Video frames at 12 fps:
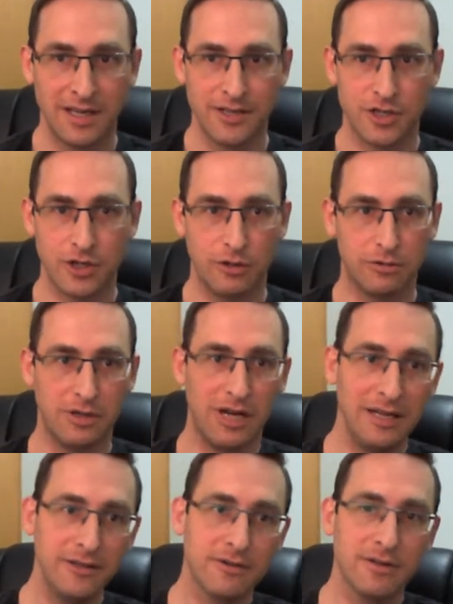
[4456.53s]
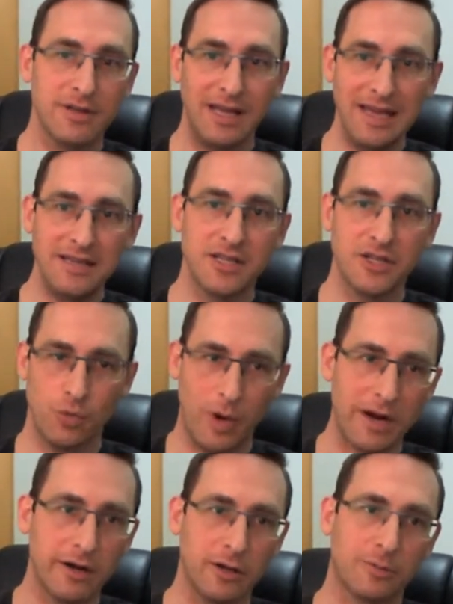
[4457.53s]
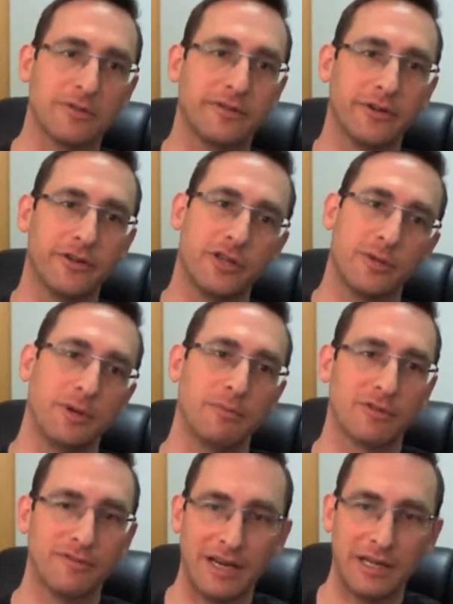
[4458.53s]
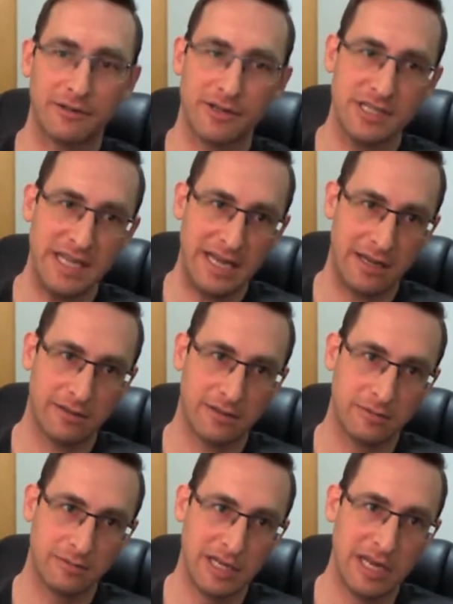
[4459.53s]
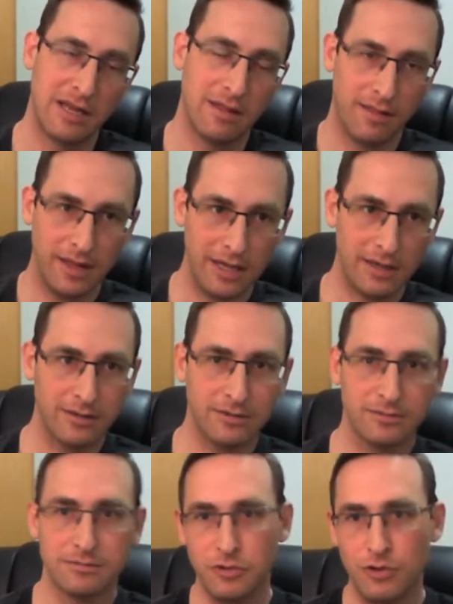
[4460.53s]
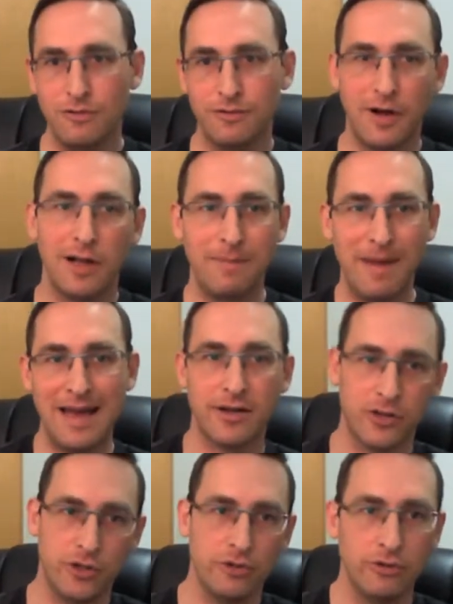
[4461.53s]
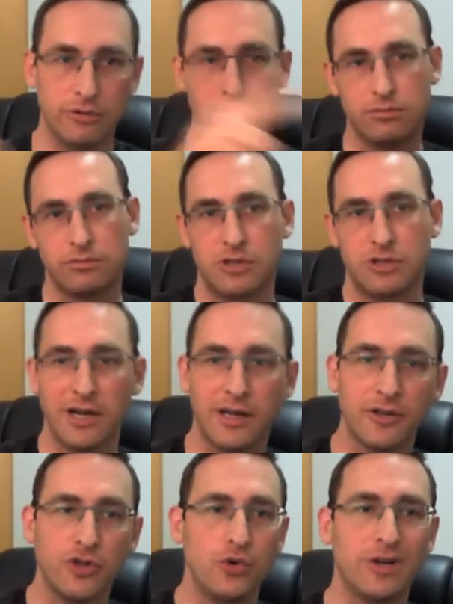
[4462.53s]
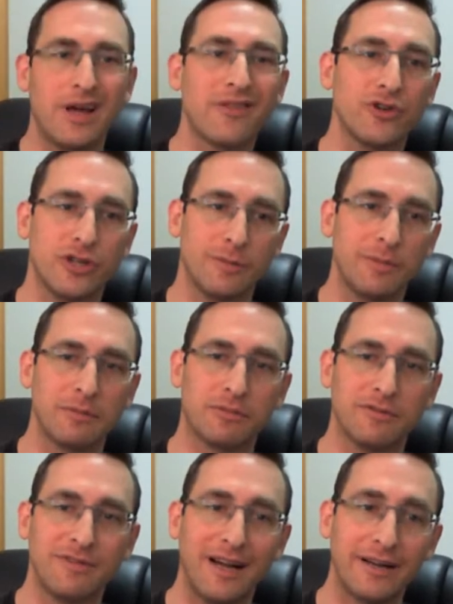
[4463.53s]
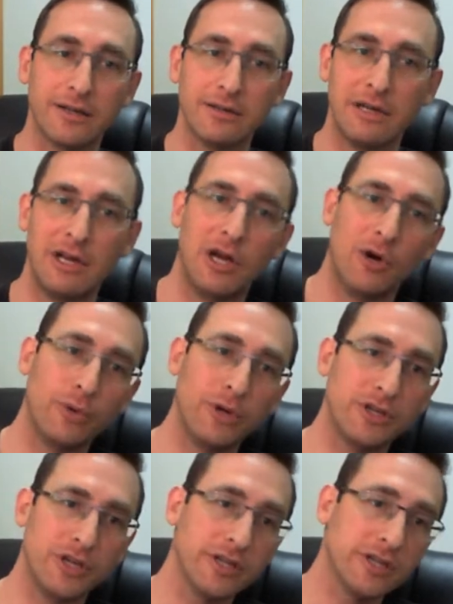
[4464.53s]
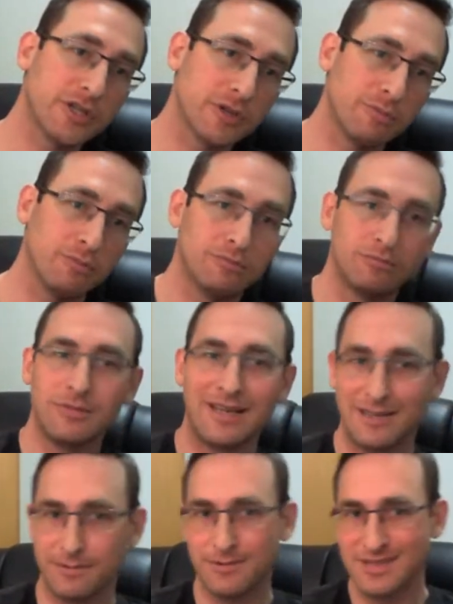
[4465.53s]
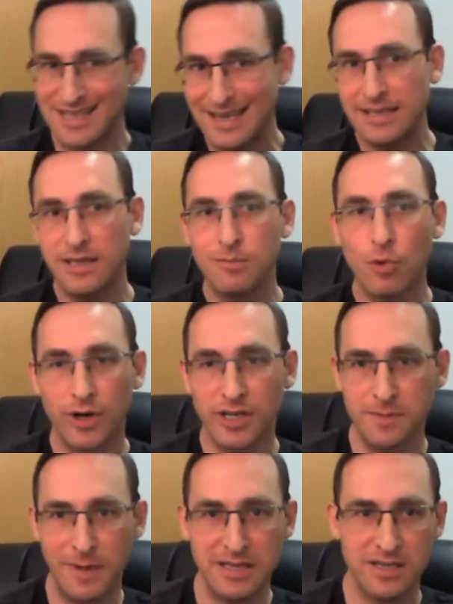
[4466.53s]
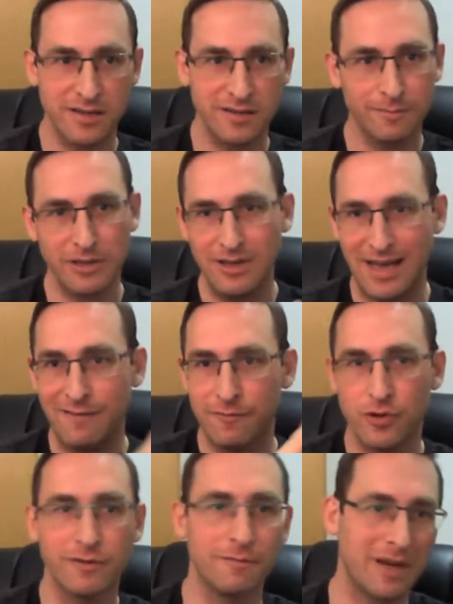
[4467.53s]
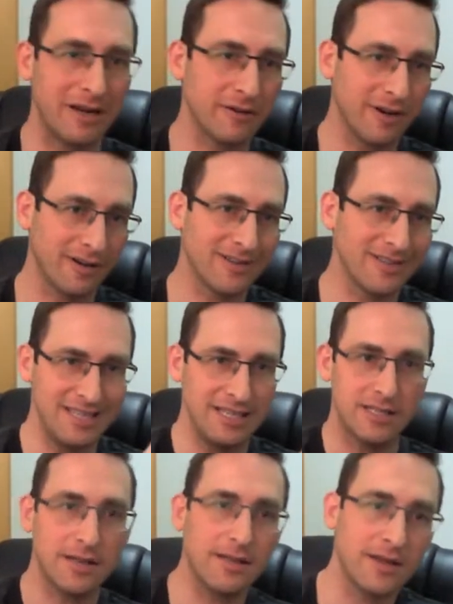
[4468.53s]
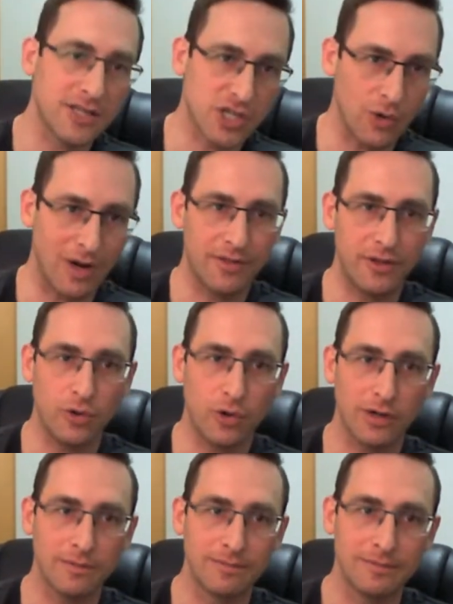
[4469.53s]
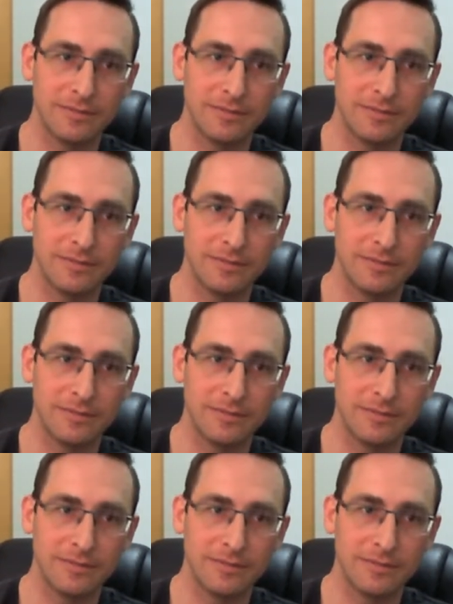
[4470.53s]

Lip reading: So under the cases where your preferred shipping provider is down, then you fall back to talking to another shipping provider. which is slightly more expensive, but you have sort of better guarantees that things go out the door.